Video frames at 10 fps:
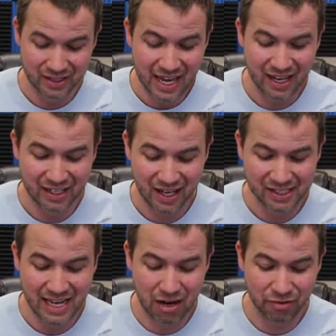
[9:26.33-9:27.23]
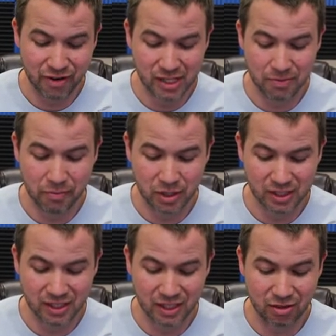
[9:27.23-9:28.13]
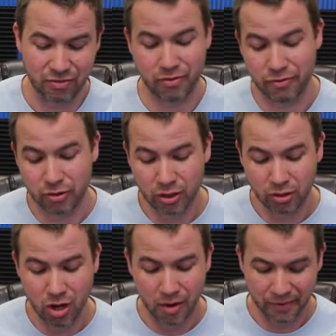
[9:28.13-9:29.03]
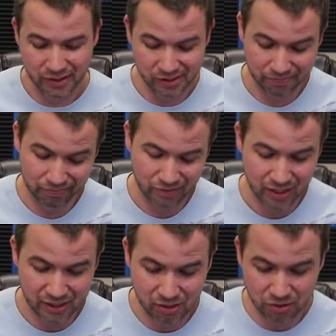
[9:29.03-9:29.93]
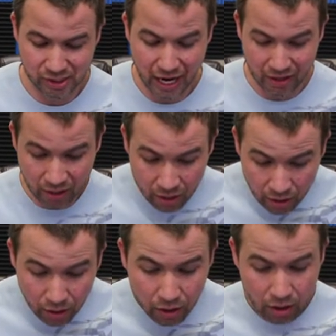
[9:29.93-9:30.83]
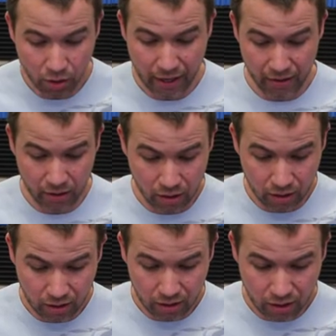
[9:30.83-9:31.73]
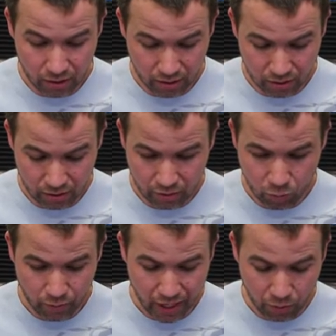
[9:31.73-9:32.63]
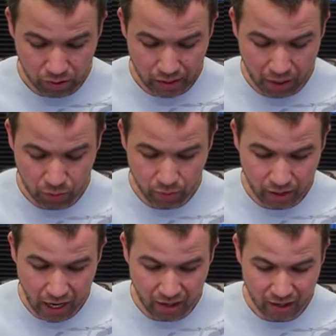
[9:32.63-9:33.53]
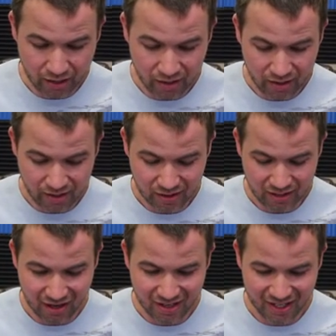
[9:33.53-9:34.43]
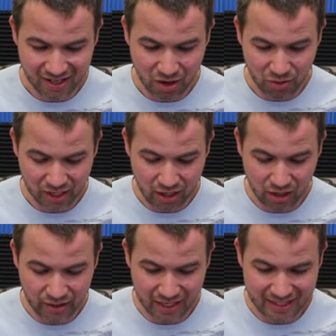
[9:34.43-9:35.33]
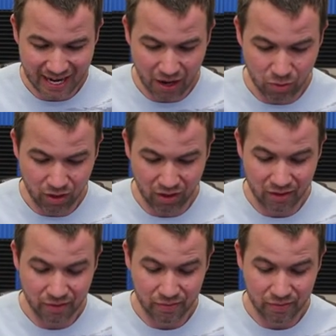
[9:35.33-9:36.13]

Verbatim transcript: Dang it, sacrifice my Musketeer for a few little goblins. That's so sad. Okay, what do we got, what do we got, what do we got? There you go. Get on that tower.